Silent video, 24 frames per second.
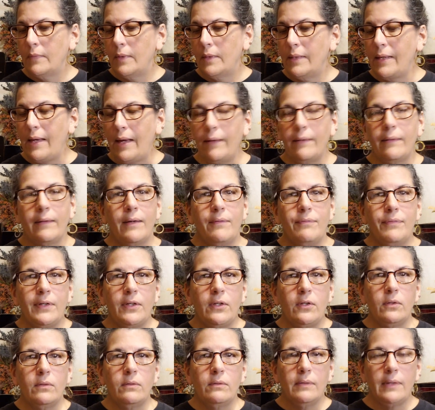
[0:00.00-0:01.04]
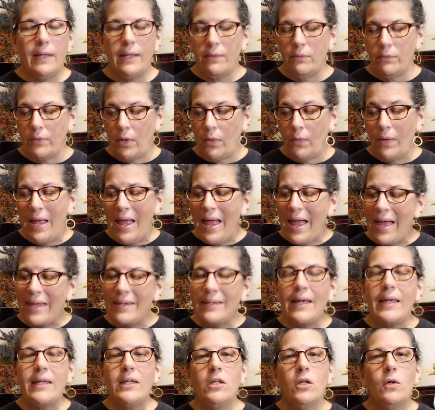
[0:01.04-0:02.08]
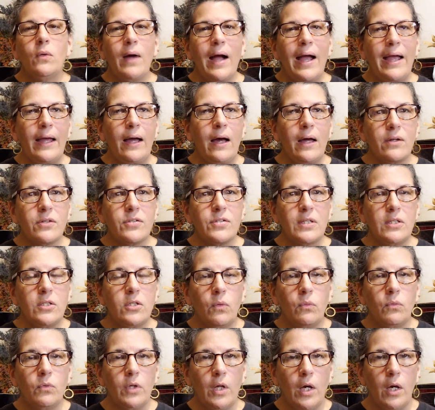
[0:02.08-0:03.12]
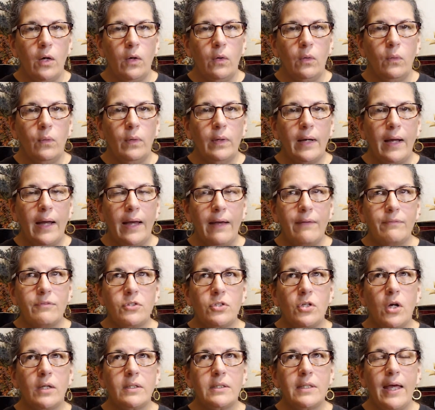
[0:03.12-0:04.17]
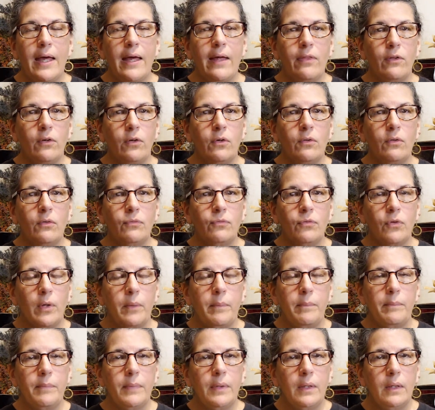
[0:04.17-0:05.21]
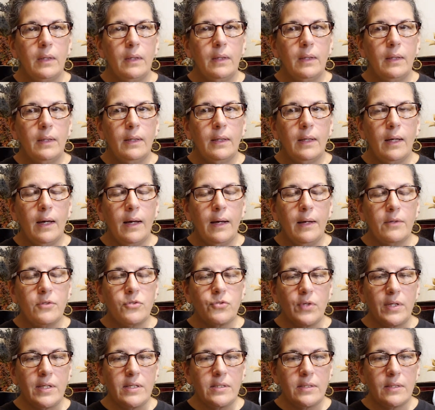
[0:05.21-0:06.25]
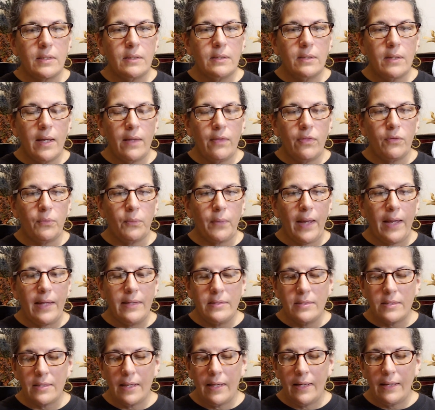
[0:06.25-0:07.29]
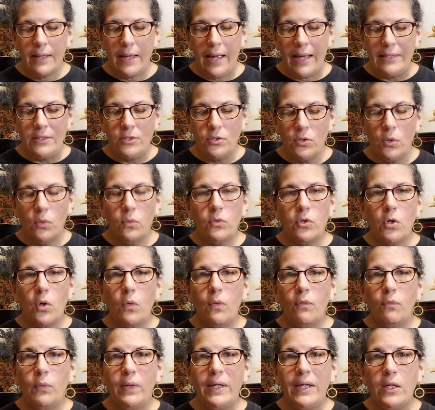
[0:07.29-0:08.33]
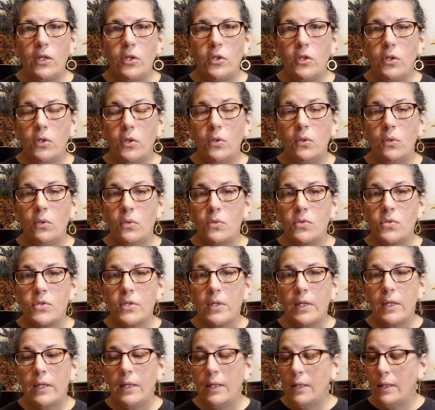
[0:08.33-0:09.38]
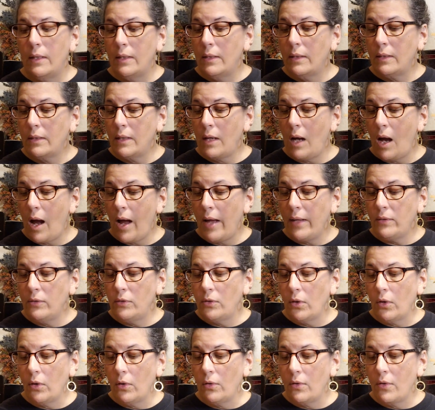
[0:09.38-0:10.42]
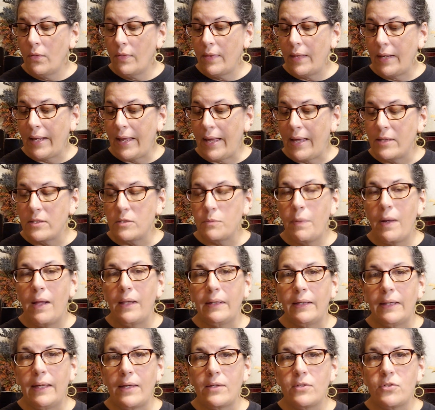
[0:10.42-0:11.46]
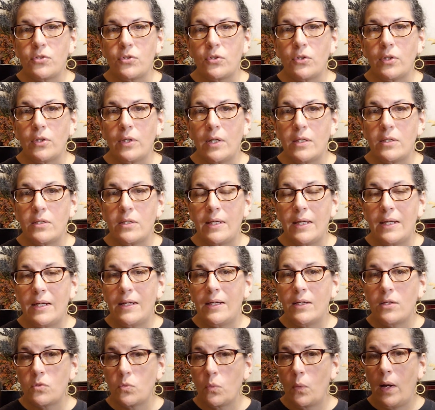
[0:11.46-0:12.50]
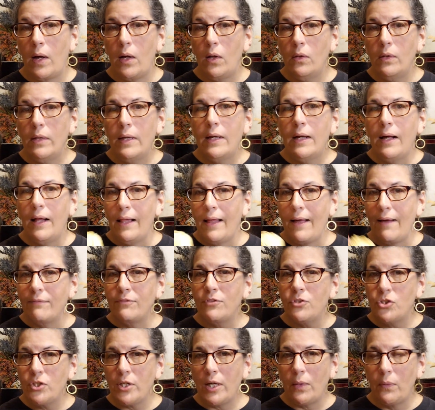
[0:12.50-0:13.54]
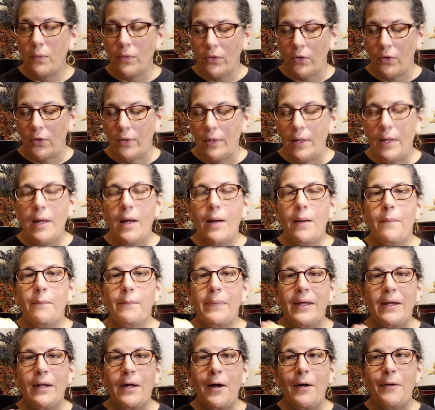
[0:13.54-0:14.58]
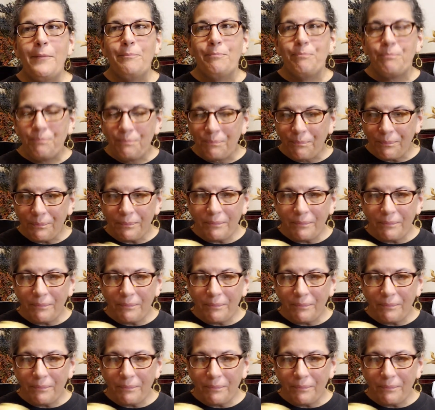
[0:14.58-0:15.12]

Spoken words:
Yeah, I figured, I don't know. And I honestly don't know. I have to talk to Heather from Strings and Threads. I don't know if we can use cotton yarn that has polyester in it as well. I'll have to check with her. But I'm